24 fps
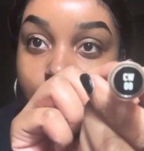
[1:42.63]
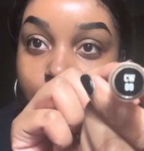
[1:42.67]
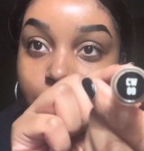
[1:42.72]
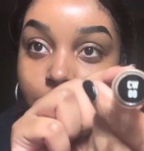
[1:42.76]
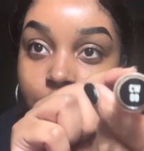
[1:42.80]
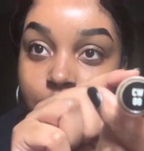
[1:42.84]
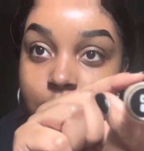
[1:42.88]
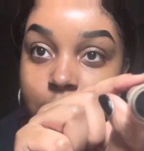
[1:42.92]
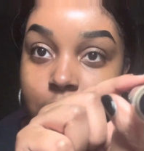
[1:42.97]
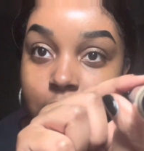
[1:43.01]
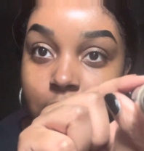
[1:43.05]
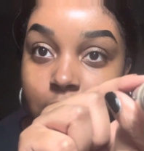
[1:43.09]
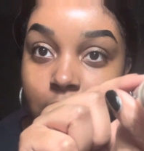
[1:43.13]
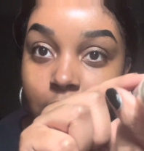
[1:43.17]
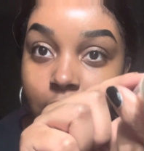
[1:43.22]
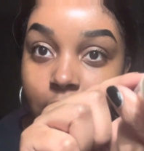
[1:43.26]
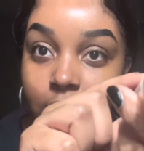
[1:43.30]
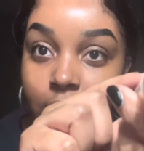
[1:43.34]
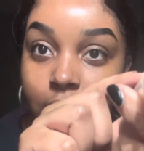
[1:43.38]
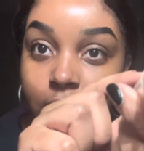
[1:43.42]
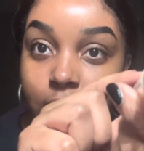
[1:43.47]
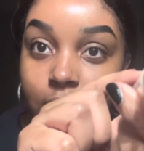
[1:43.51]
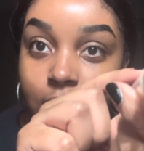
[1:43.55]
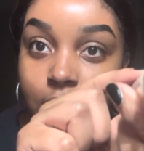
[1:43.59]
can you see
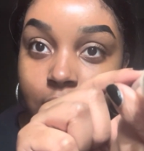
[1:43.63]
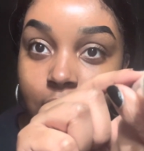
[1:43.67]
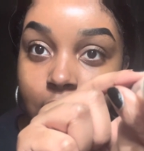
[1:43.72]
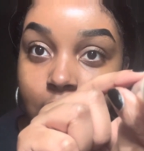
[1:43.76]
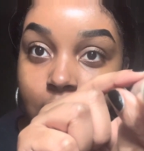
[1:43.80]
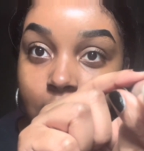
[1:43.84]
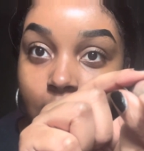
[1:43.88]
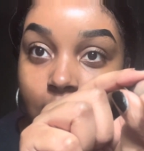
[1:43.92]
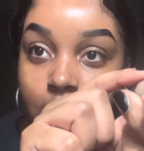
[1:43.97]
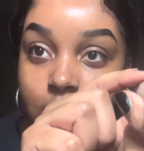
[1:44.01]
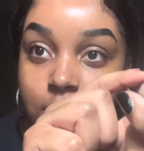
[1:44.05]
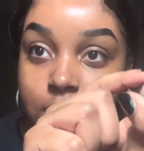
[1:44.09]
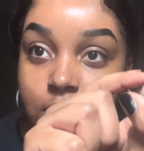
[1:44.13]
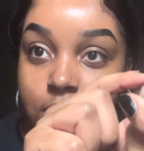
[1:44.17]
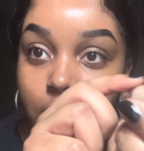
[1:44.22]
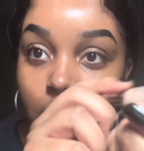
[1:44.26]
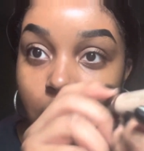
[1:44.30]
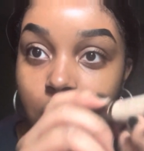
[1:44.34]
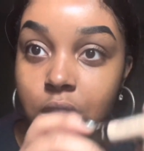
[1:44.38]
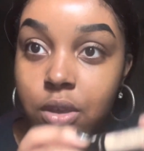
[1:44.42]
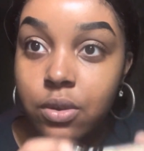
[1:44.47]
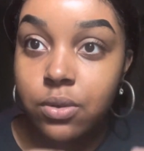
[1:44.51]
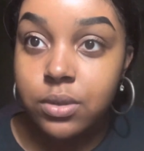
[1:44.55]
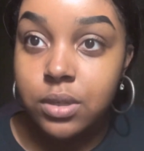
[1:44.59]
that? I stay
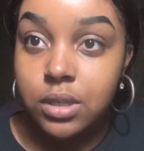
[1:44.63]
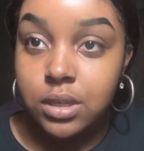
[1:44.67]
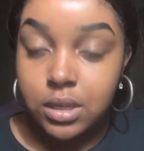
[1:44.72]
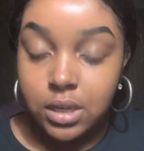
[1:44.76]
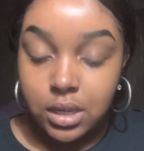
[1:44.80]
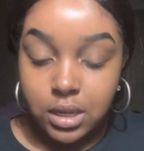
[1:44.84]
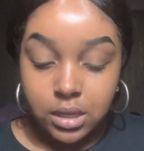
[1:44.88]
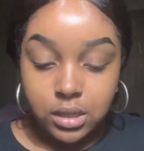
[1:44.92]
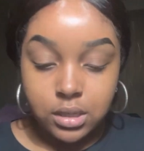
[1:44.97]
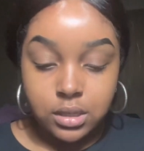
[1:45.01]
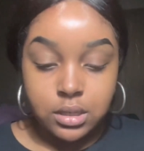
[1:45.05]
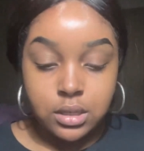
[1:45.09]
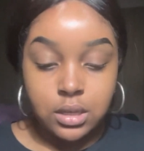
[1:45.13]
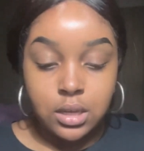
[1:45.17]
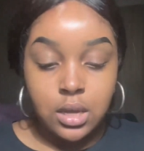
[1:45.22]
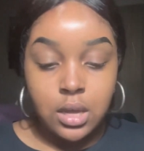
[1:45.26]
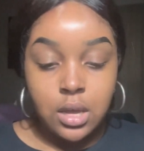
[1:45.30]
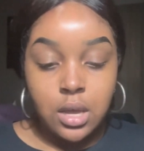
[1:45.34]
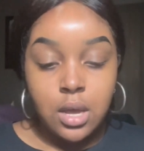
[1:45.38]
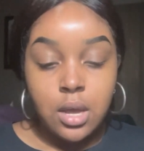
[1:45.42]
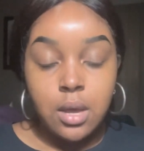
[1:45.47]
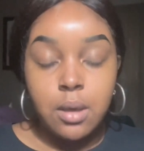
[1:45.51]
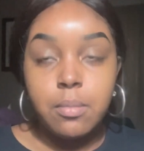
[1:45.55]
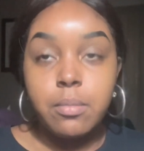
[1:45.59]
using NYX,
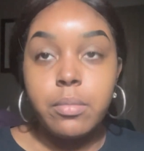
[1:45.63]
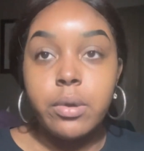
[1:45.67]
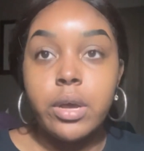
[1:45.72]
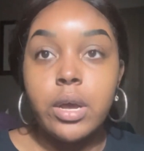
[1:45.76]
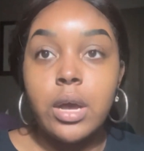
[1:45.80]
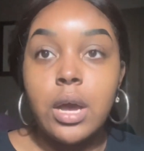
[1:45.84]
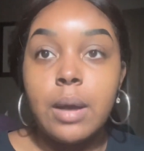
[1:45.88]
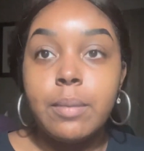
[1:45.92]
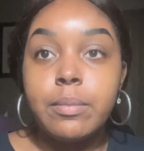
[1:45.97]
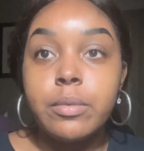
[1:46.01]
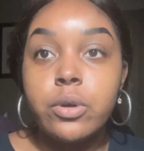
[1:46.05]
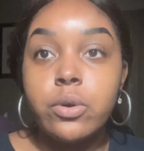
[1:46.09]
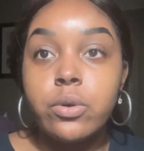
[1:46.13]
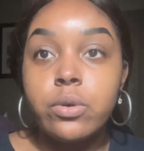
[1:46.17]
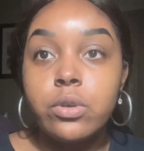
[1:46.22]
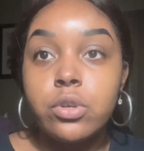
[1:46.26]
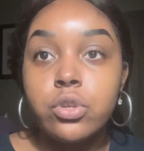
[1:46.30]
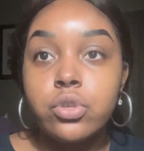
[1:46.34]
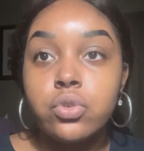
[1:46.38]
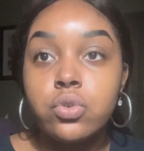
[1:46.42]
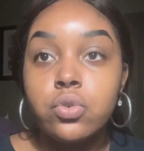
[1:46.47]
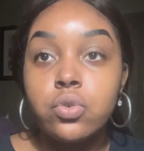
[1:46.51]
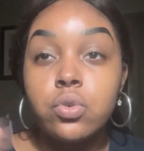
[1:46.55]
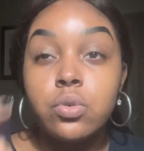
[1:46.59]
but I'm
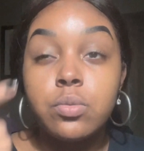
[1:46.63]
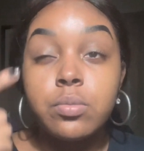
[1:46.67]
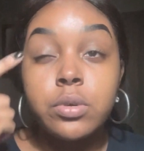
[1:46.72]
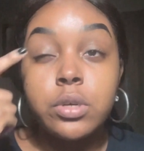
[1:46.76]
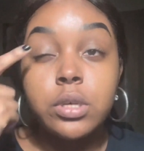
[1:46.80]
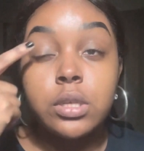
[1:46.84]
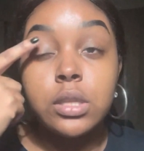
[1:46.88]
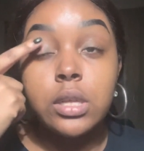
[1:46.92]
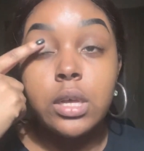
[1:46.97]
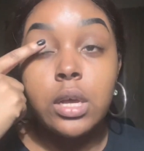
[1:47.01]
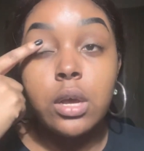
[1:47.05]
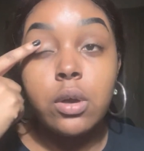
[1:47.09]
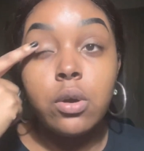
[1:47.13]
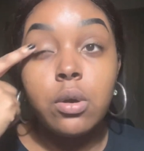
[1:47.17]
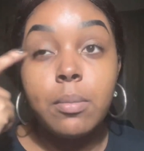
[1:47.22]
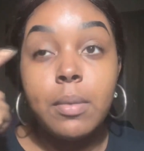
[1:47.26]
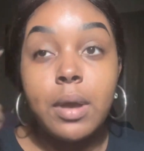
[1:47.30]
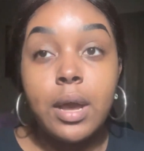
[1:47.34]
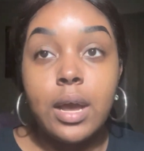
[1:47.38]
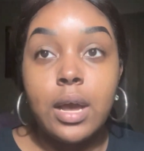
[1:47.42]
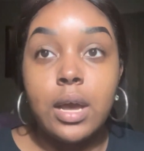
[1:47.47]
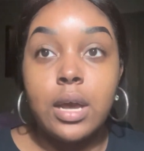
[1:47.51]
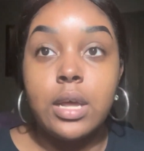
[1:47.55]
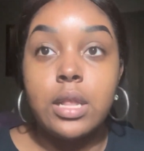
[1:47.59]
going to put that on
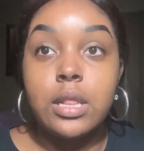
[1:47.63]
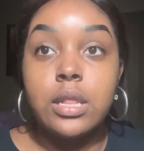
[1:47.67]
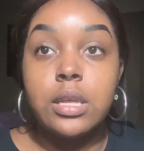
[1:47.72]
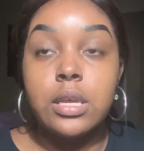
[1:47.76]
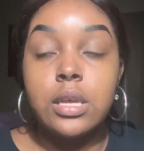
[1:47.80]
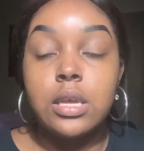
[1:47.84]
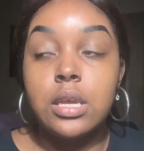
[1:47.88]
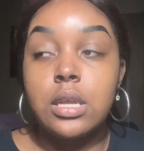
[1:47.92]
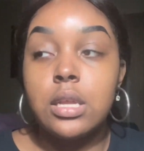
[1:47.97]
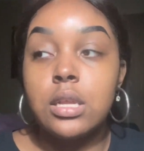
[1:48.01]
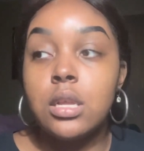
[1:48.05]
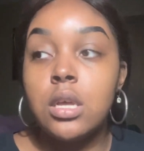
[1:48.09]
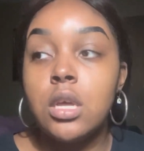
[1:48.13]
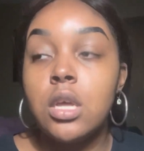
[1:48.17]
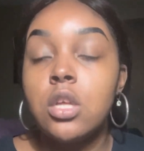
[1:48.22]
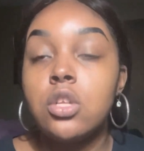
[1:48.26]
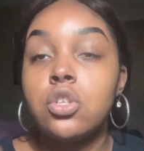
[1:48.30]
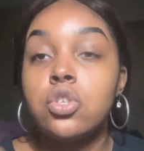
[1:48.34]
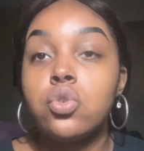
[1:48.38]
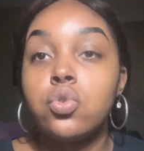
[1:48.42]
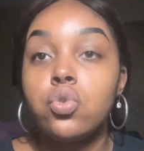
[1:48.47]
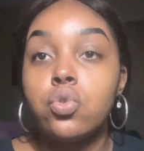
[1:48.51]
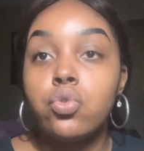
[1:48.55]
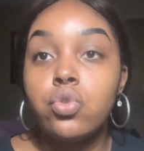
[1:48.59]
my eyelid
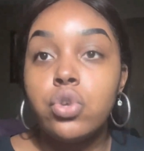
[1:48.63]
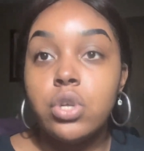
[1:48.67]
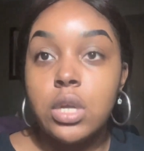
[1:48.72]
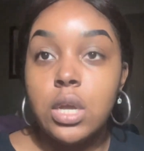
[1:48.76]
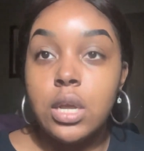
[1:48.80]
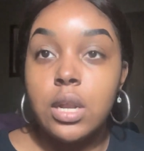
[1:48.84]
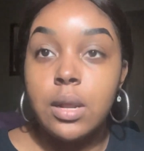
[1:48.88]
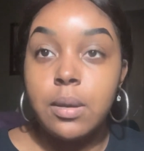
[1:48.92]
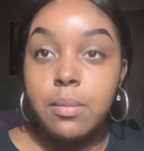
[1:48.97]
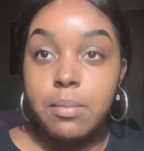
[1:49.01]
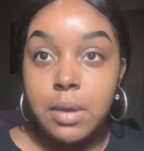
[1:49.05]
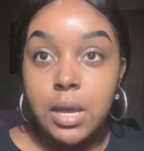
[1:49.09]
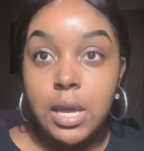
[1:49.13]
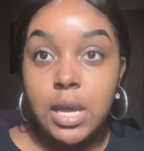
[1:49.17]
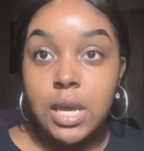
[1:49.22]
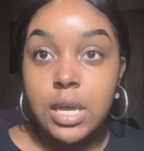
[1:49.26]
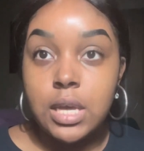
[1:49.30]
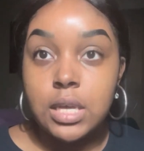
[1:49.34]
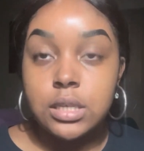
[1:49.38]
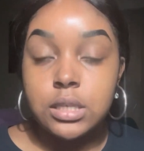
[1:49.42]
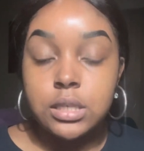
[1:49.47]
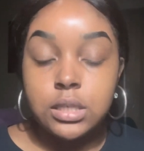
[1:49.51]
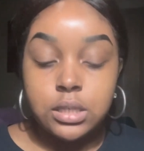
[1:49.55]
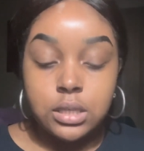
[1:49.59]
to create a
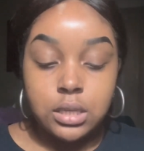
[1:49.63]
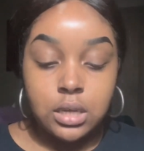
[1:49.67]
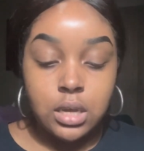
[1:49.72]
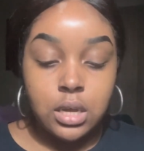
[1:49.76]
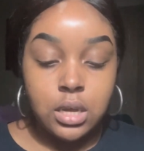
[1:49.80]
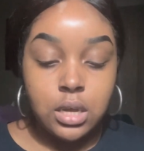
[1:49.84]
base